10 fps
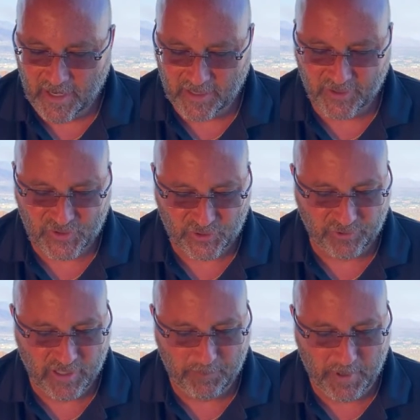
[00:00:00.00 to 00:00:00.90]
I could
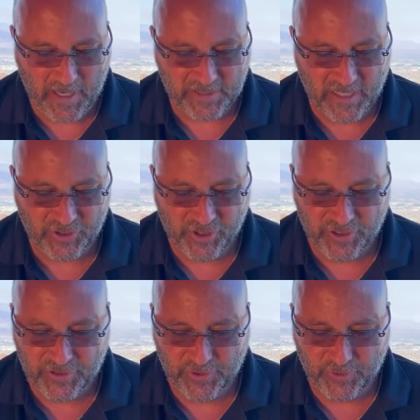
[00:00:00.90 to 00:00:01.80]
certainly pay
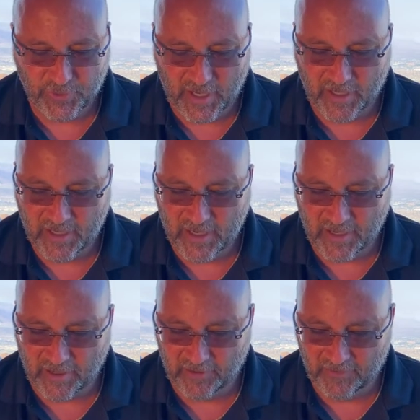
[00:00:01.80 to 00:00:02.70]
attention to
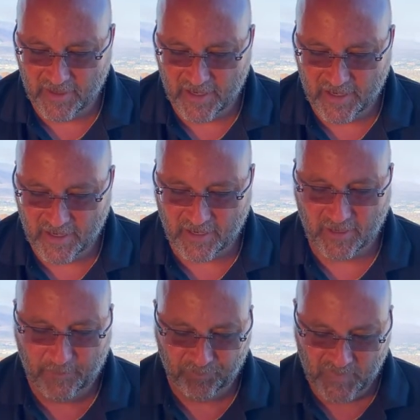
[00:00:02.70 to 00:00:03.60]
any of
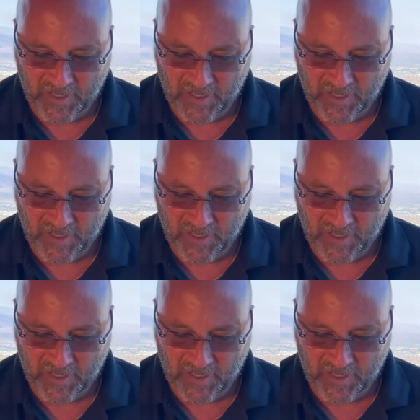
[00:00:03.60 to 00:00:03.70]
the